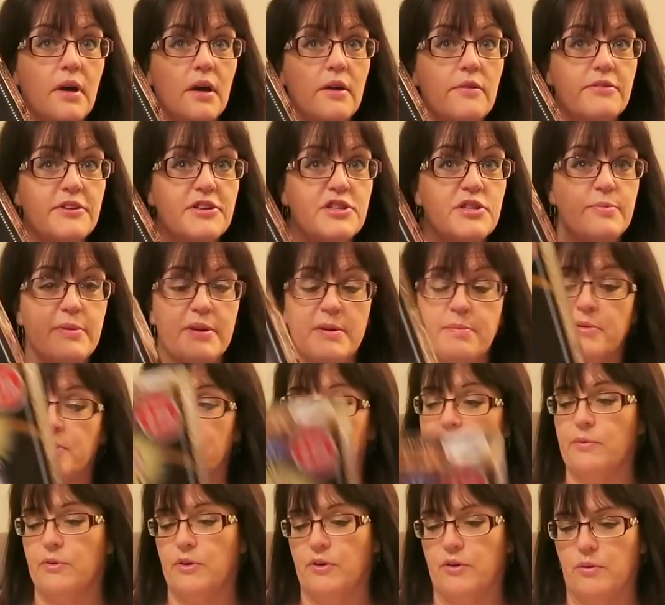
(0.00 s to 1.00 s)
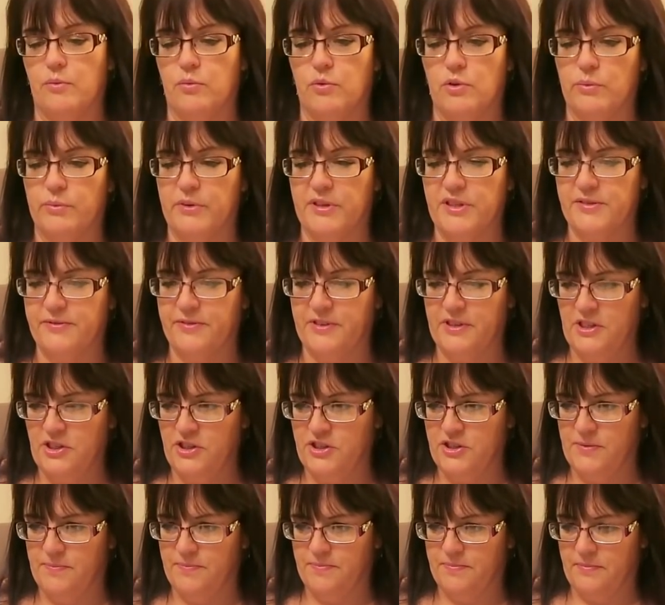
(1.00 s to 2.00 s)
hopefully she'll be able to put that one on her wall when it's
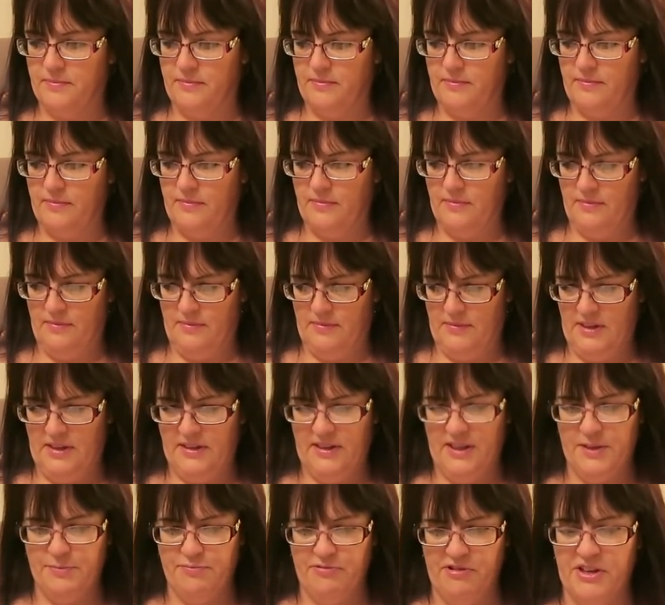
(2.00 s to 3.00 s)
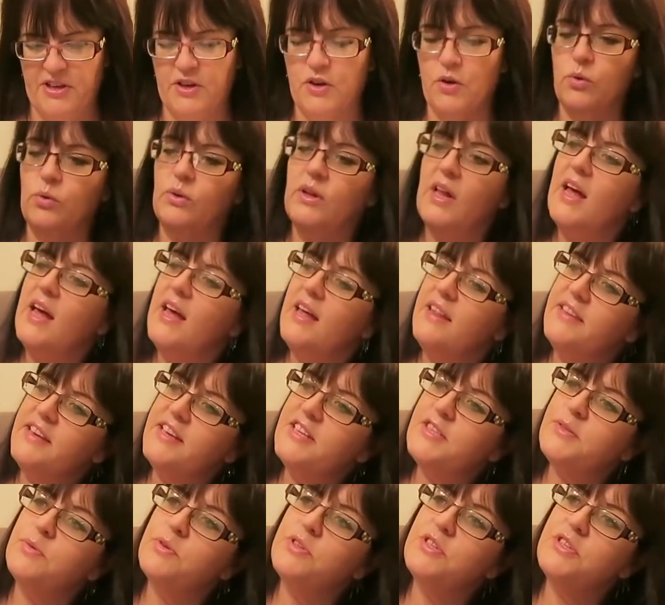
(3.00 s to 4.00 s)
finished. That's pretty cool.
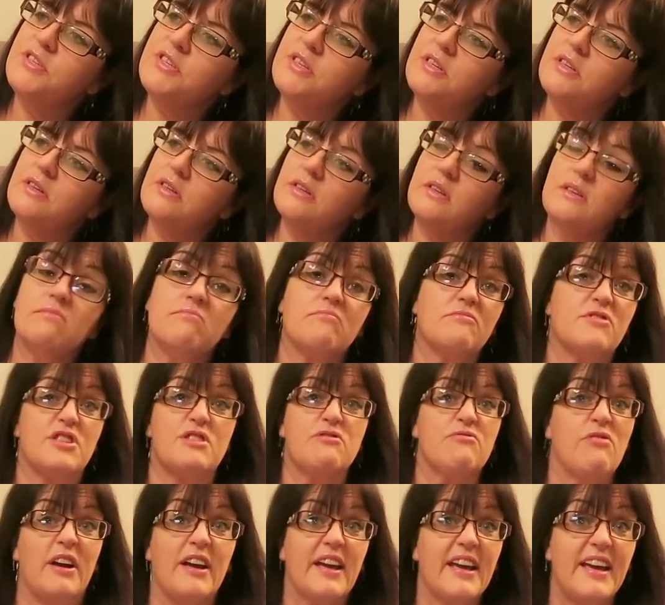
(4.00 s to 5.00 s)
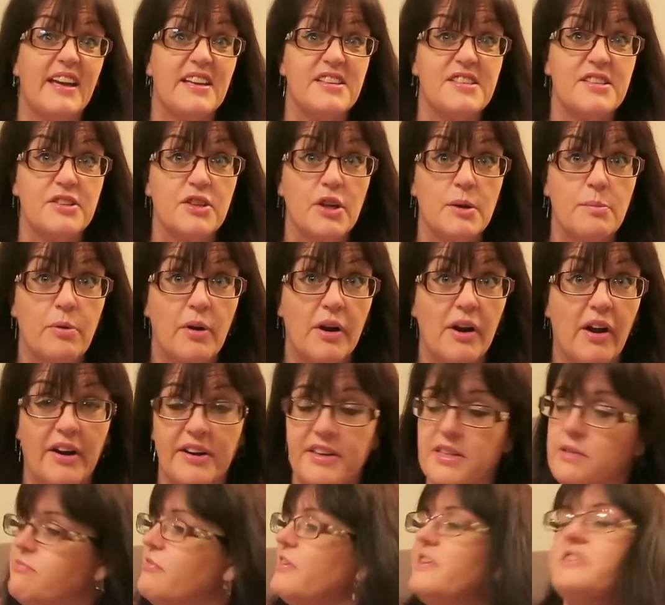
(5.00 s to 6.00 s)
She's right here, so there's no point
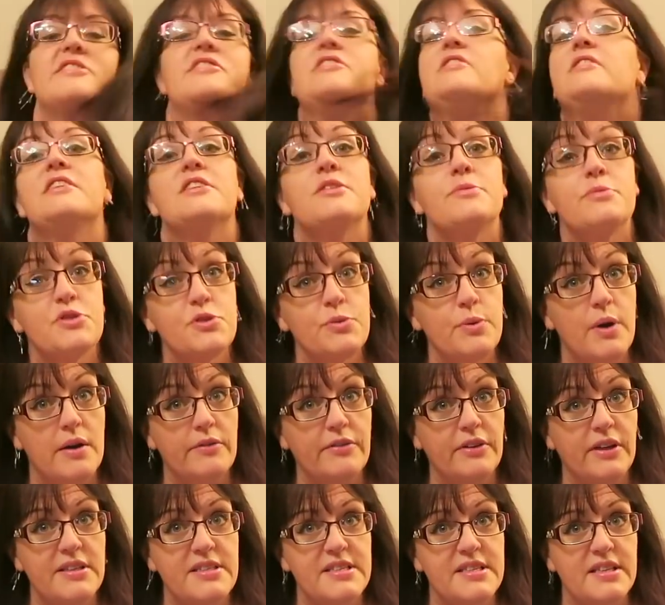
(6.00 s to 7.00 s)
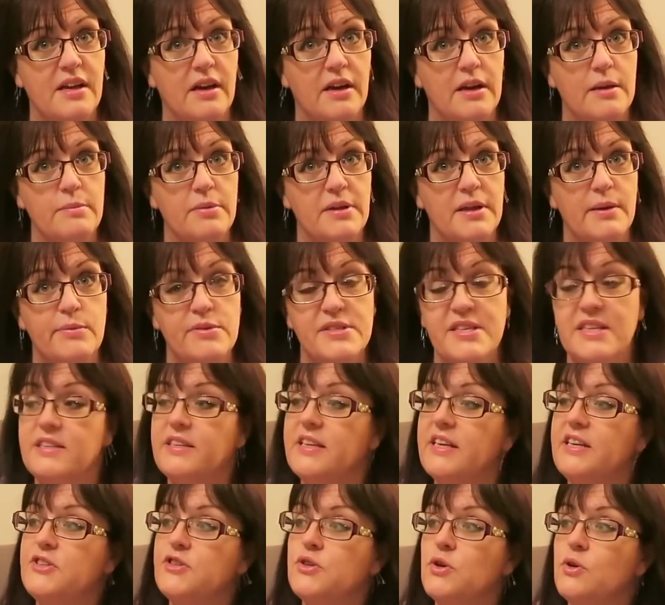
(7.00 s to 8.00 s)
hiding the price. This was £12.99, but it was in
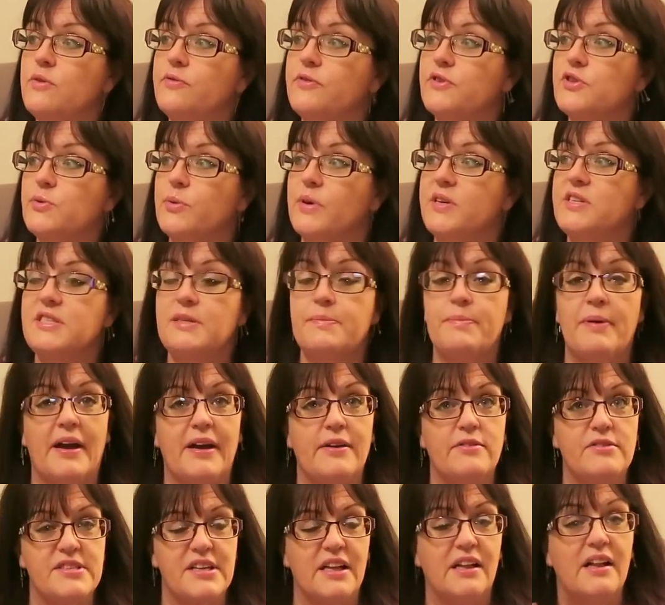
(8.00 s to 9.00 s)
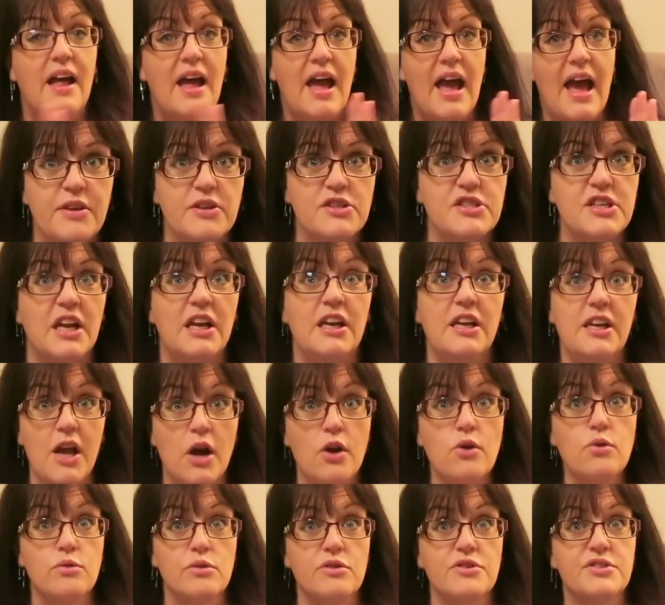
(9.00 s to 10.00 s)
the £2 for £20 sale. There's
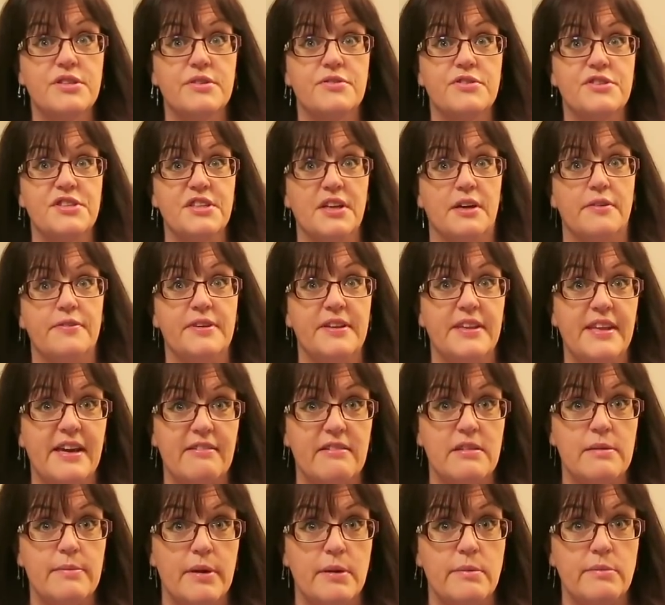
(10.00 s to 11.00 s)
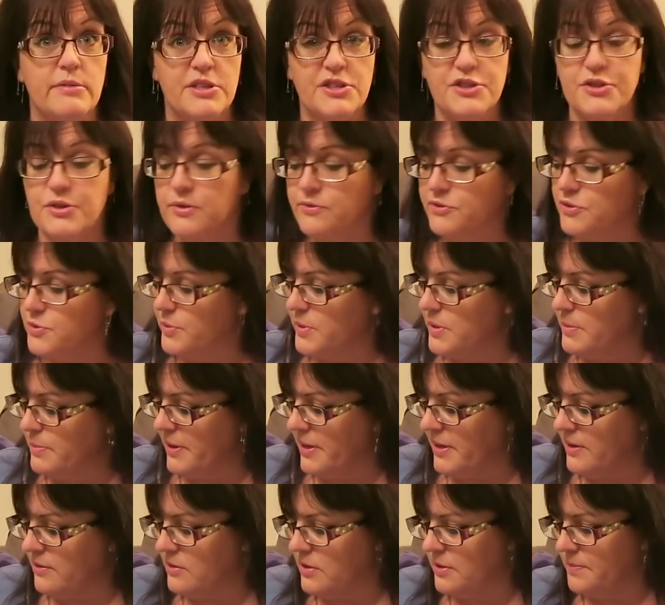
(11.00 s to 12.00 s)
loads of stuff in there at the moment that's £2 for
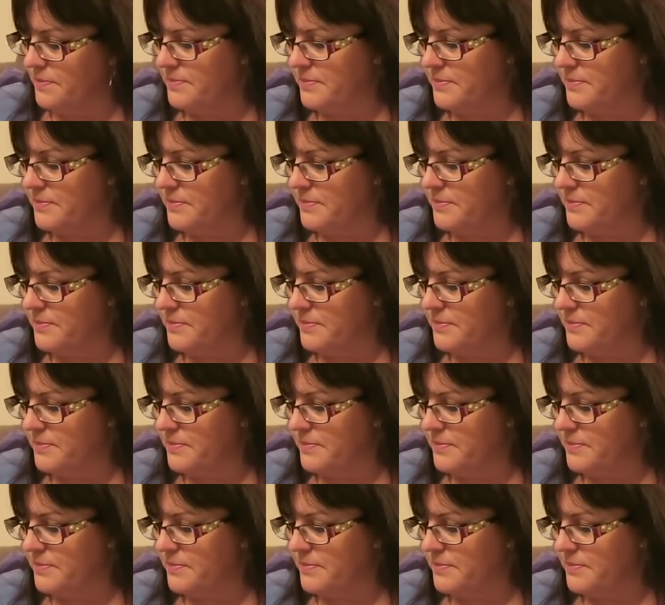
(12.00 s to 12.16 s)
£20.